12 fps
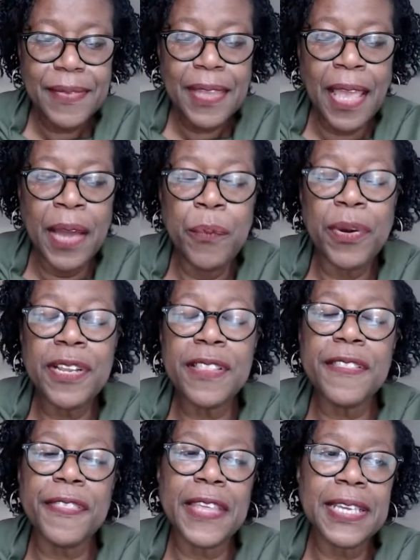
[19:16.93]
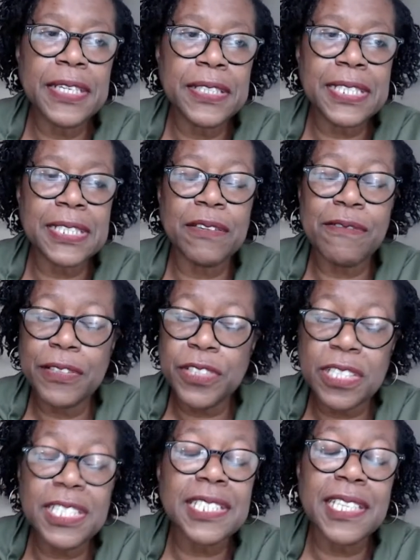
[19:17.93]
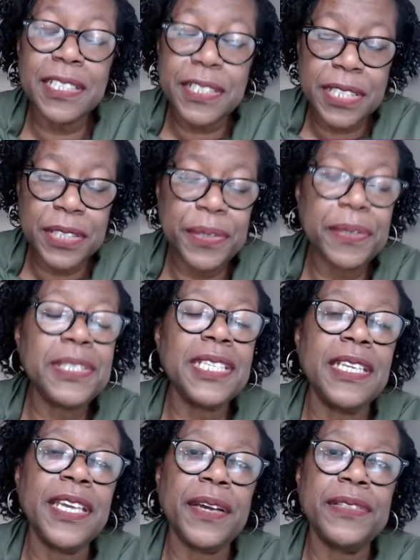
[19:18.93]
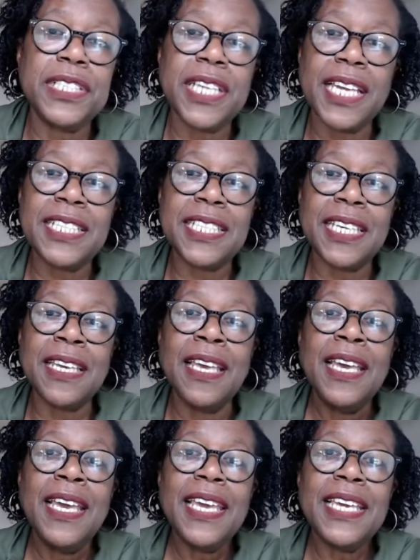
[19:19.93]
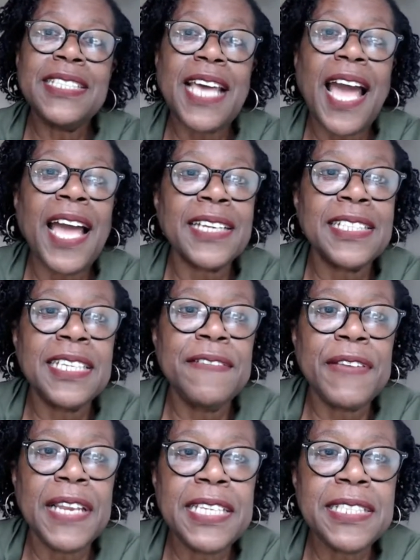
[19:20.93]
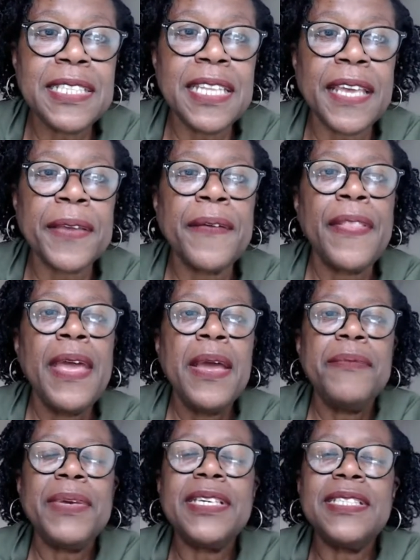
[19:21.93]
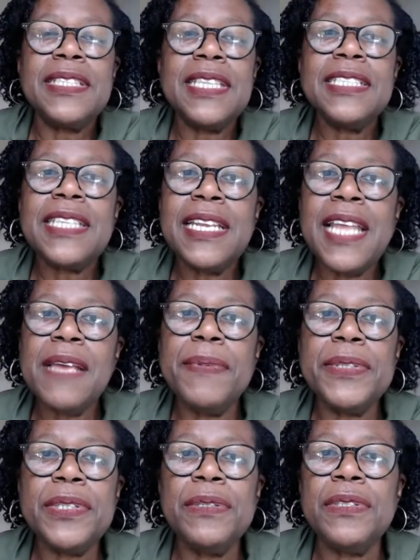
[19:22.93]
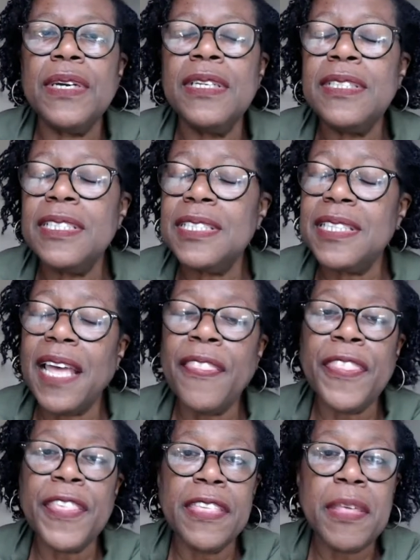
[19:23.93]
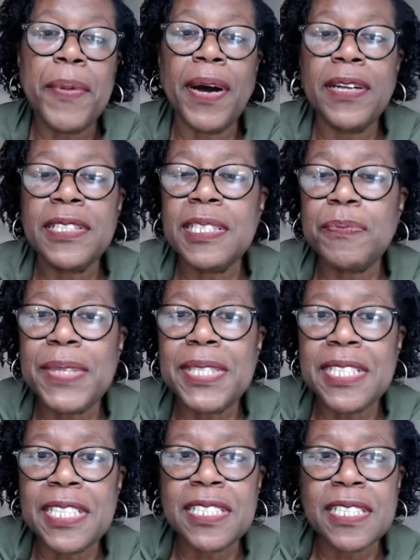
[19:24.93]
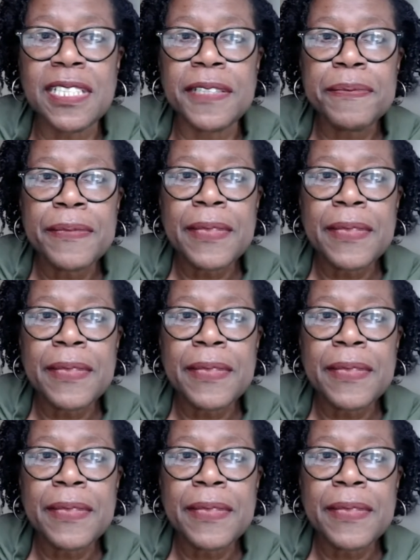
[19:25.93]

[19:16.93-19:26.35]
And one of the things, good skills to use in negotiating is active listening, because this enables you to understand the other party's position.